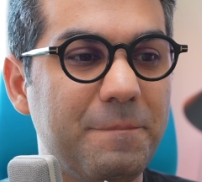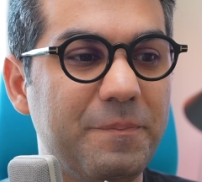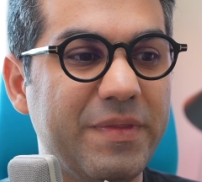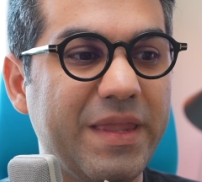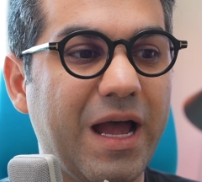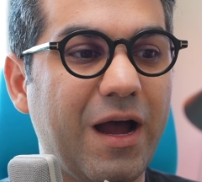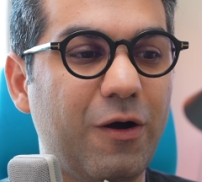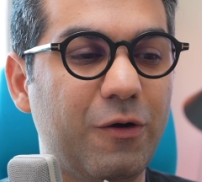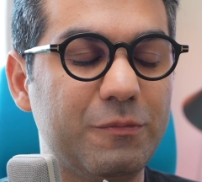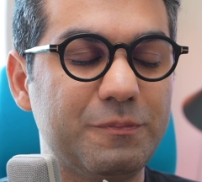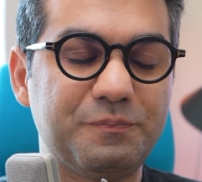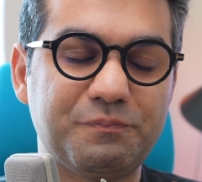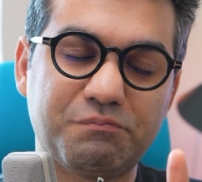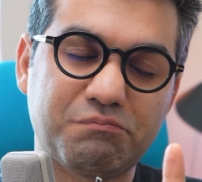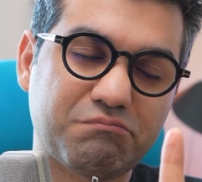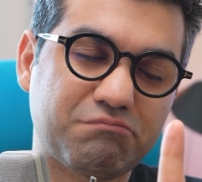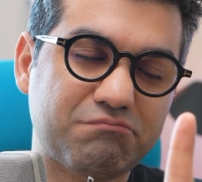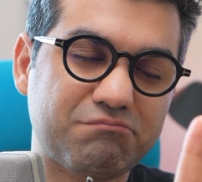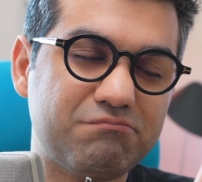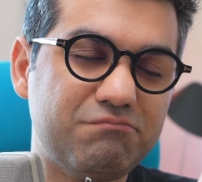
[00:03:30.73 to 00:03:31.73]
Now,
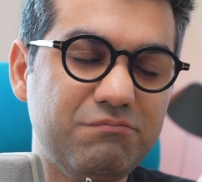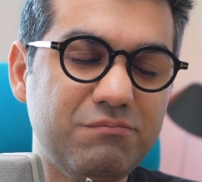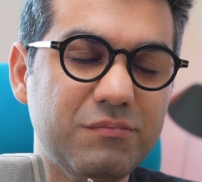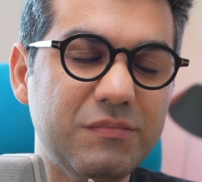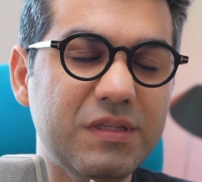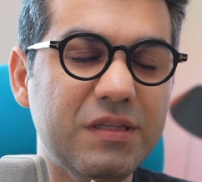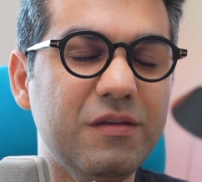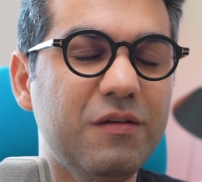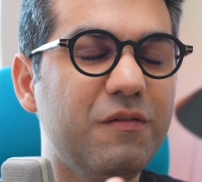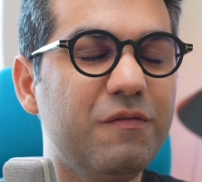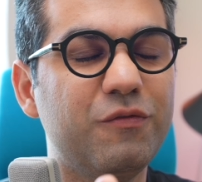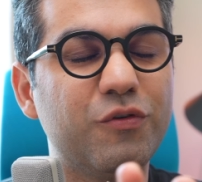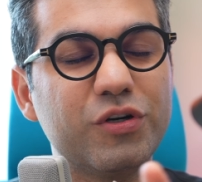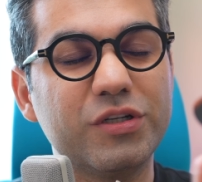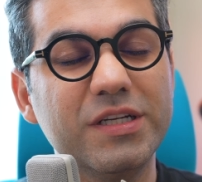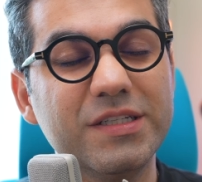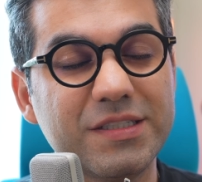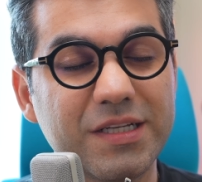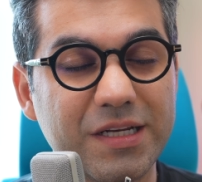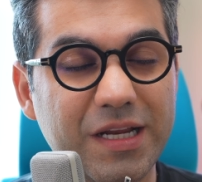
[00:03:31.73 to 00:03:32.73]
for
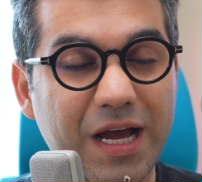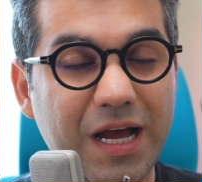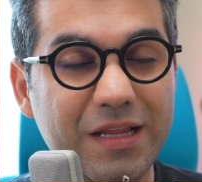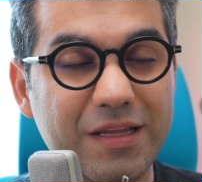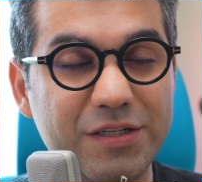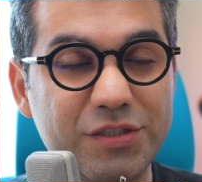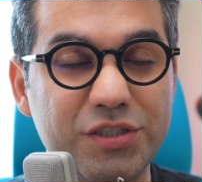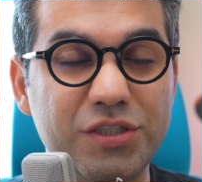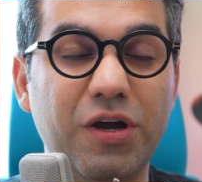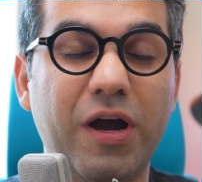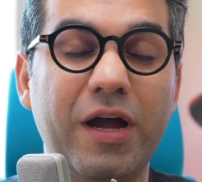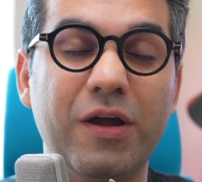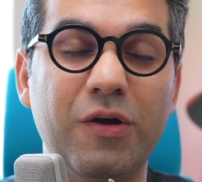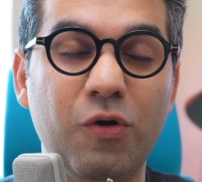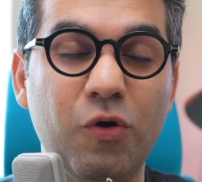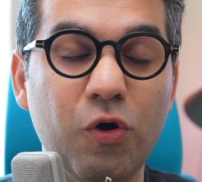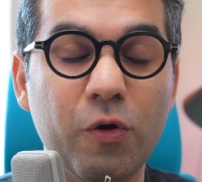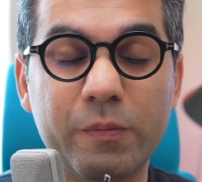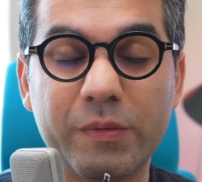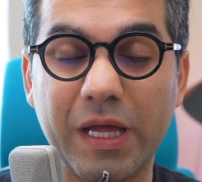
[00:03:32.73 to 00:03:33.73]
this analogy, I
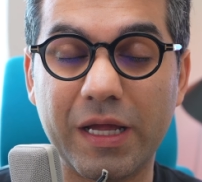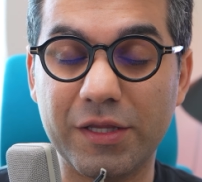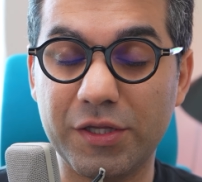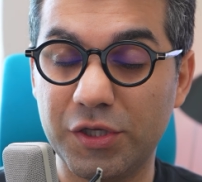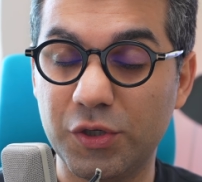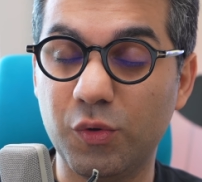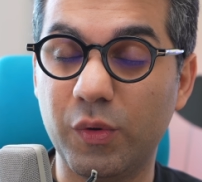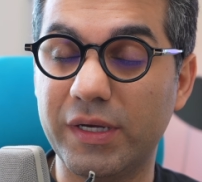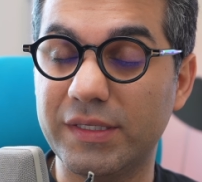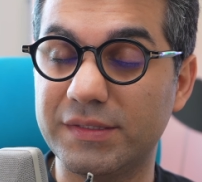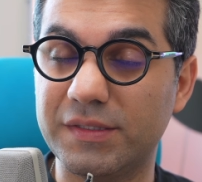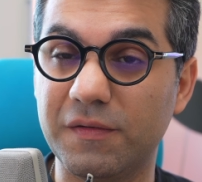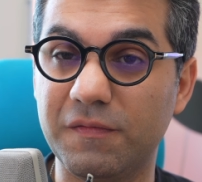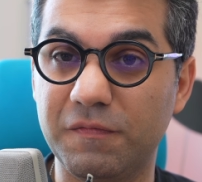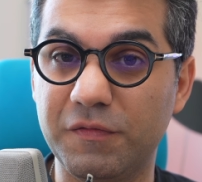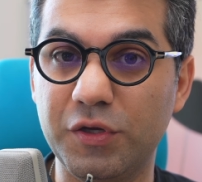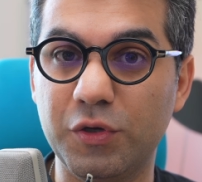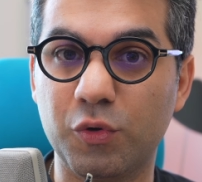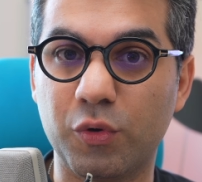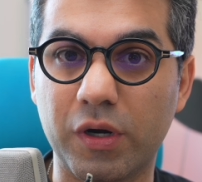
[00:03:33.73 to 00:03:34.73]
hope that you, as the
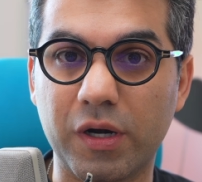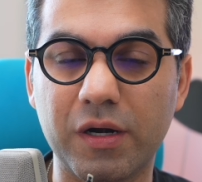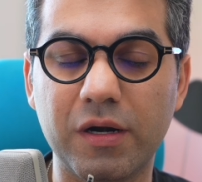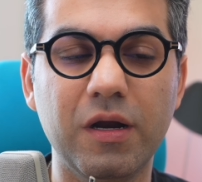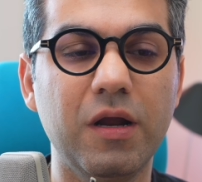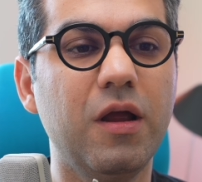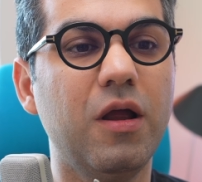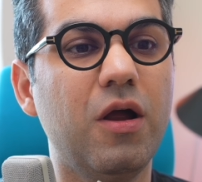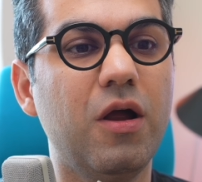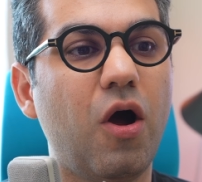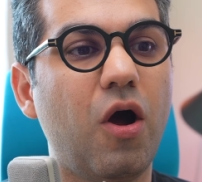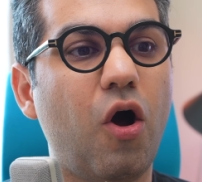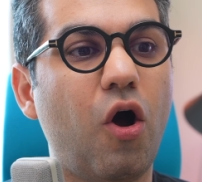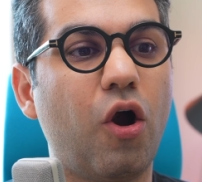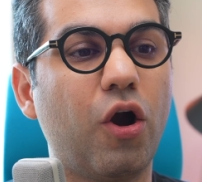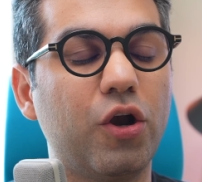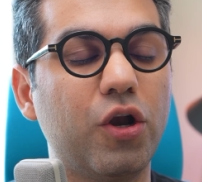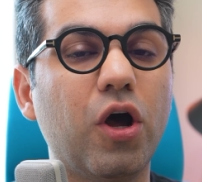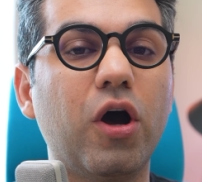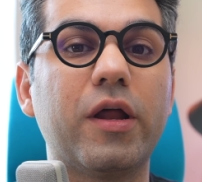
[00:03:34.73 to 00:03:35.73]
viewer,
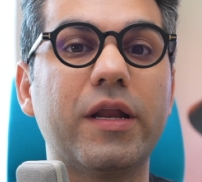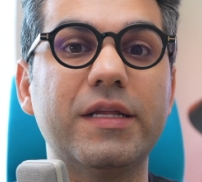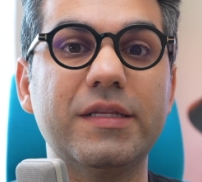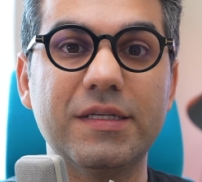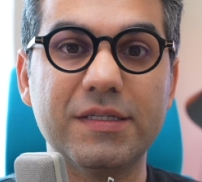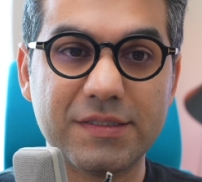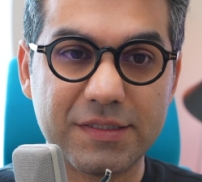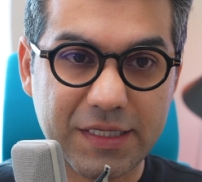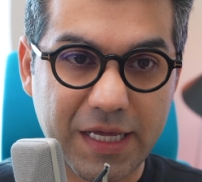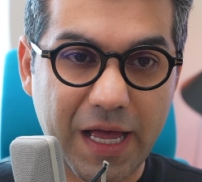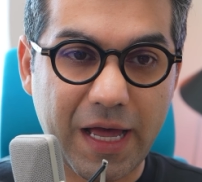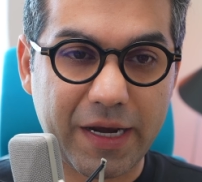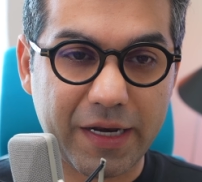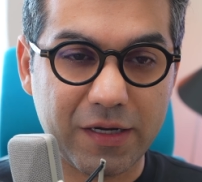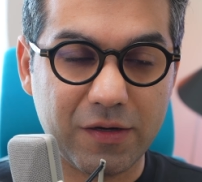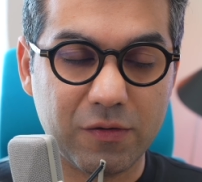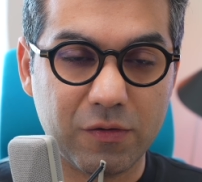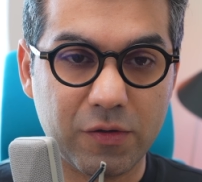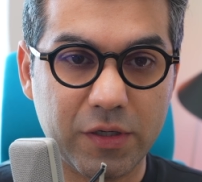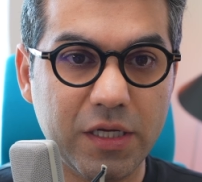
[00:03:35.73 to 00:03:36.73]
are not in this
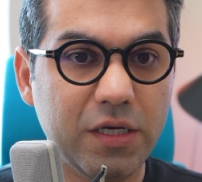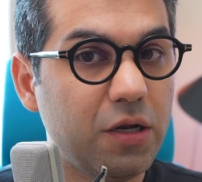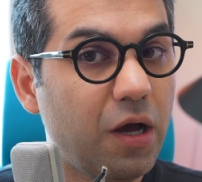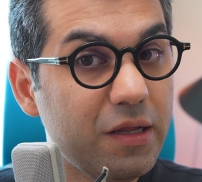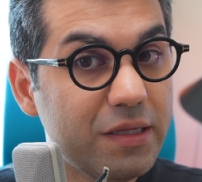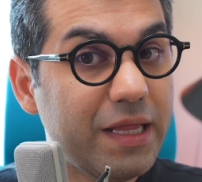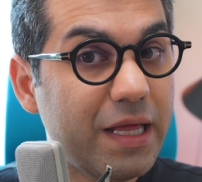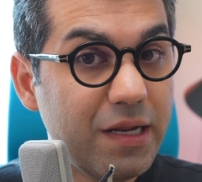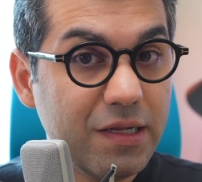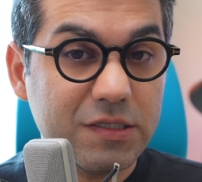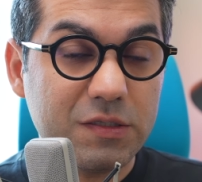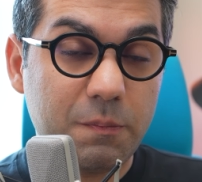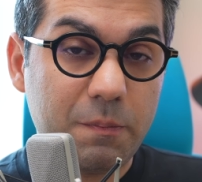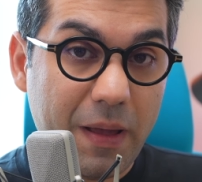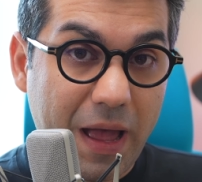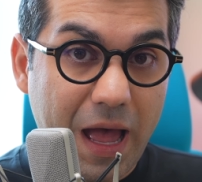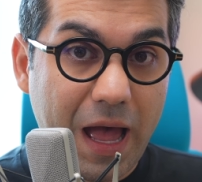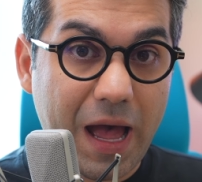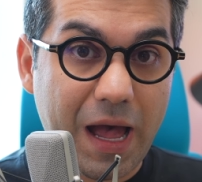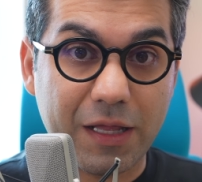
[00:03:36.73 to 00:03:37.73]
category. Not that it's
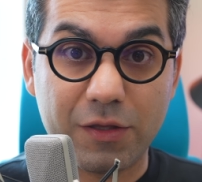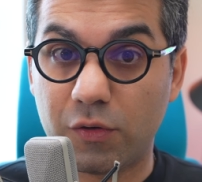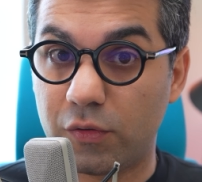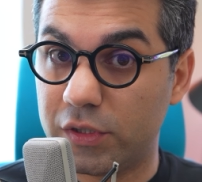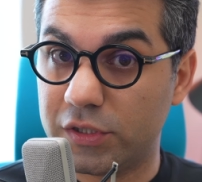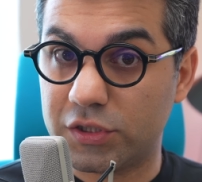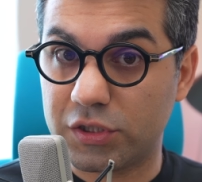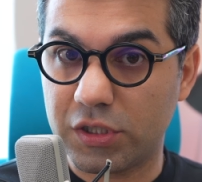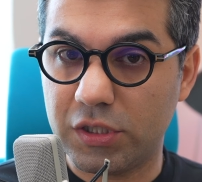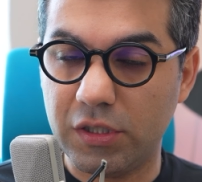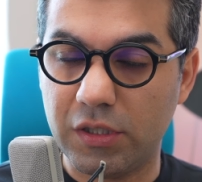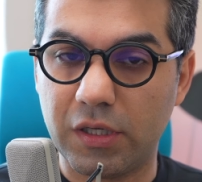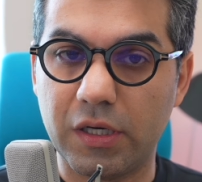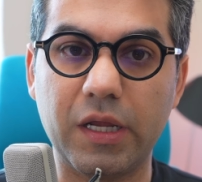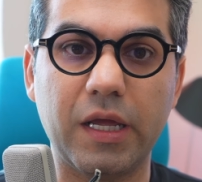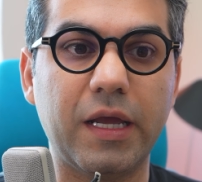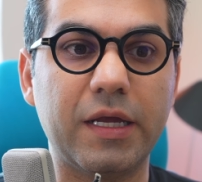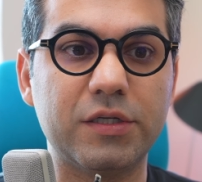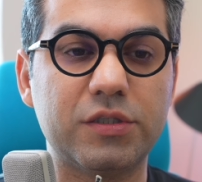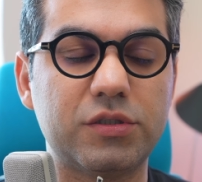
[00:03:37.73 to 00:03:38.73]
bad or it's good,
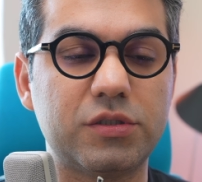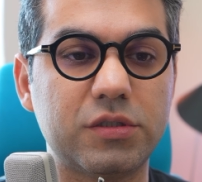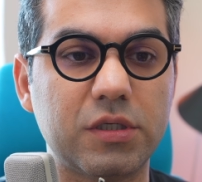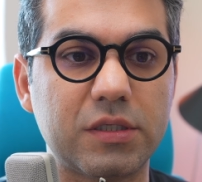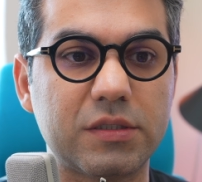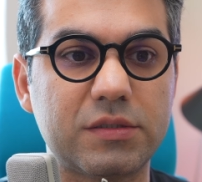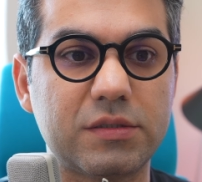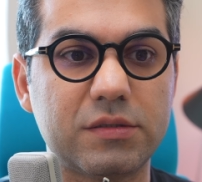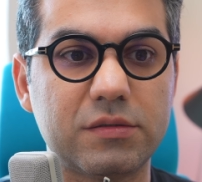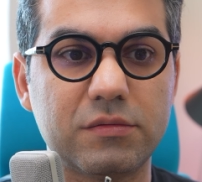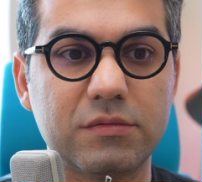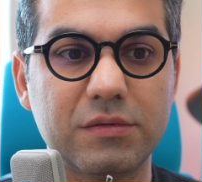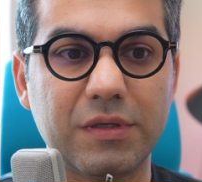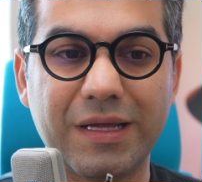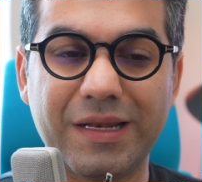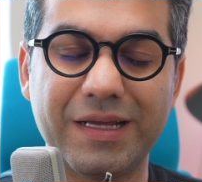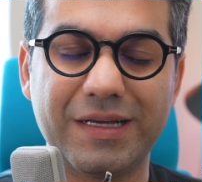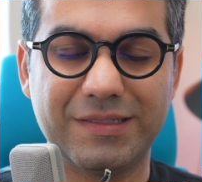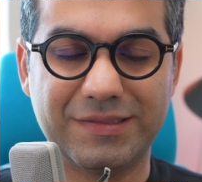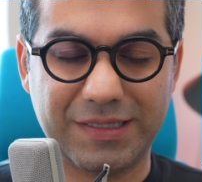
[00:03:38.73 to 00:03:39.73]
it's just
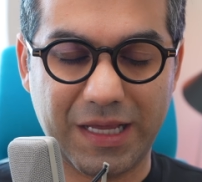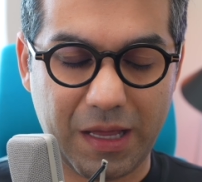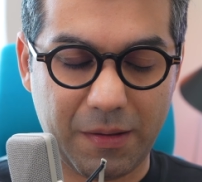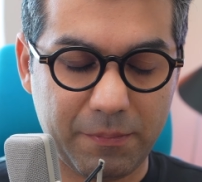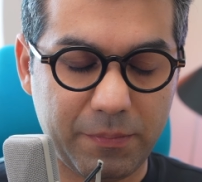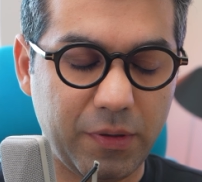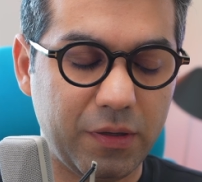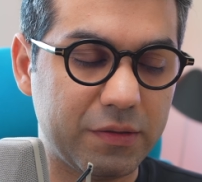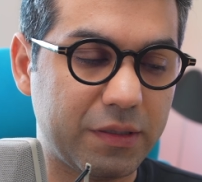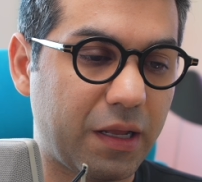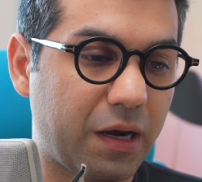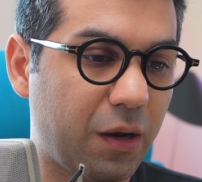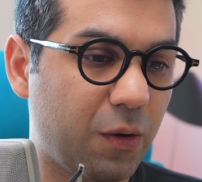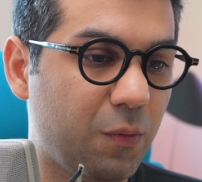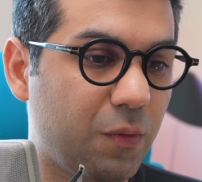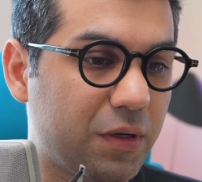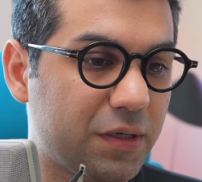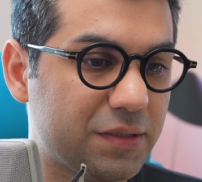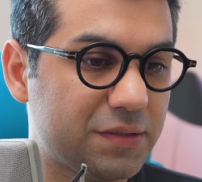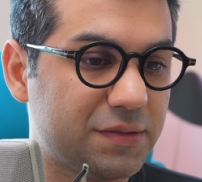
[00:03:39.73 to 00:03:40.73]
an example that I
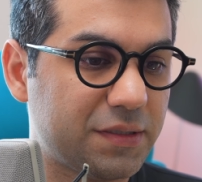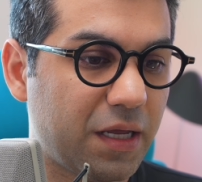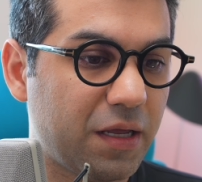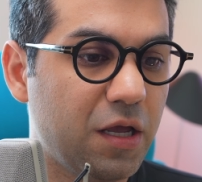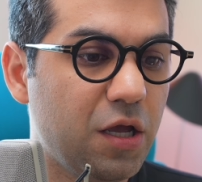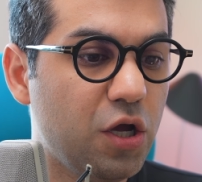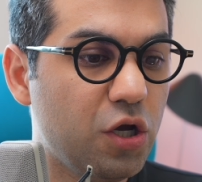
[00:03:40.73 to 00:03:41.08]
want to say.